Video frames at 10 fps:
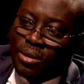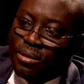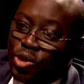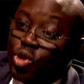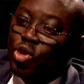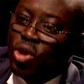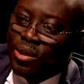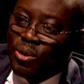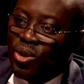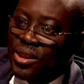
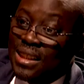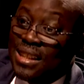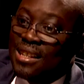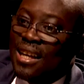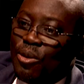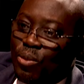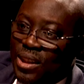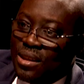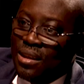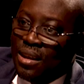shocked because it's his language.